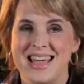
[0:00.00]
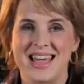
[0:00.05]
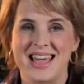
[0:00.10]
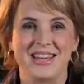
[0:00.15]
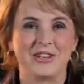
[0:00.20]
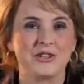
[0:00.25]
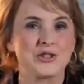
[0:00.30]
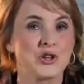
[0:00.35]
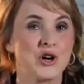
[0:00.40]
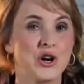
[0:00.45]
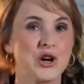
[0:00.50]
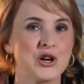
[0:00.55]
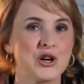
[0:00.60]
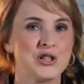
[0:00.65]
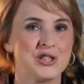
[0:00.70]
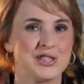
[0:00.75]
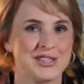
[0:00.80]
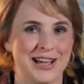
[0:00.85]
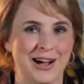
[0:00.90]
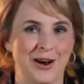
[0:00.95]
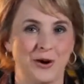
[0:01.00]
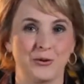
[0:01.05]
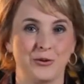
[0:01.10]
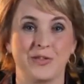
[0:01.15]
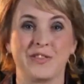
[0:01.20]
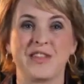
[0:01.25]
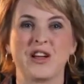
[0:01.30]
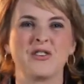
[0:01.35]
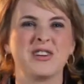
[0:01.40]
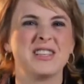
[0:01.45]
It turns out
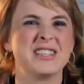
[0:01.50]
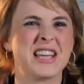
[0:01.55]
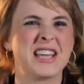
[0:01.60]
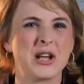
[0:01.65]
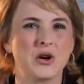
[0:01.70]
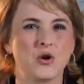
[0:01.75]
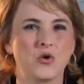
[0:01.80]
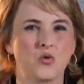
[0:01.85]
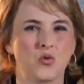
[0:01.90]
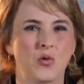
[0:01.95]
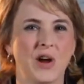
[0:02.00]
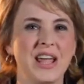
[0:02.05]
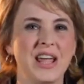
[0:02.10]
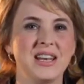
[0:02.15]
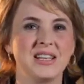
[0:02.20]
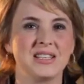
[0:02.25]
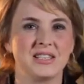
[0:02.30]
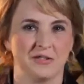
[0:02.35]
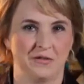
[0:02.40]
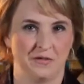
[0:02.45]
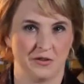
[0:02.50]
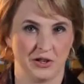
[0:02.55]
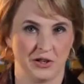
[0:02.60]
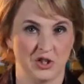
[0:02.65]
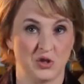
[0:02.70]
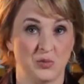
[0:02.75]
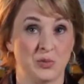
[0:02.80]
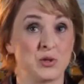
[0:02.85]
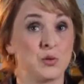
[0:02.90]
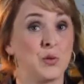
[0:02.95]
there is a great
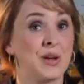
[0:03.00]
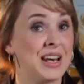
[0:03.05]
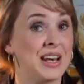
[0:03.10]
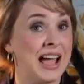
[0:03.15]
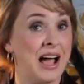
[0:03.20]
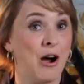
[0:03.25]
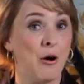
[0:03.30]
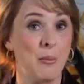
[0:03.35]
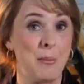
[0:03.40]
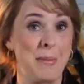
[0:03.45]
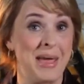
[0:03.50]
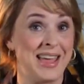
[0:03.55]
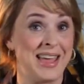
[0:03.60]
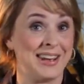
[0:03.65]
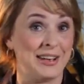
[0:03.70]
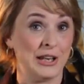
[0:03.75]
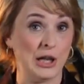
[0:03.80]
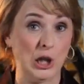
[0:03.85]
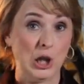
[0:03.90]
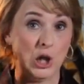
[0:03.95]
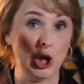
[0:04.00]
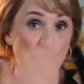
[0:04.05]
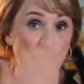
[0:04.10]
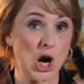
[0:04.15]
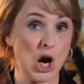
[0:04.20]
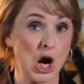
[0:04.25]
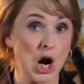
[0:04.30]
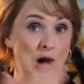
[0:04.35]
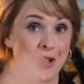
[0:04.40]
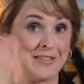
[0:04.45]
difference between how men
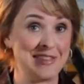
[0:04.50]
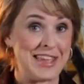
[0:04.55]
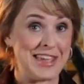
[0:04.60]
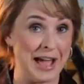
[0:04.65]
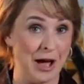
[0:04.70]
look on the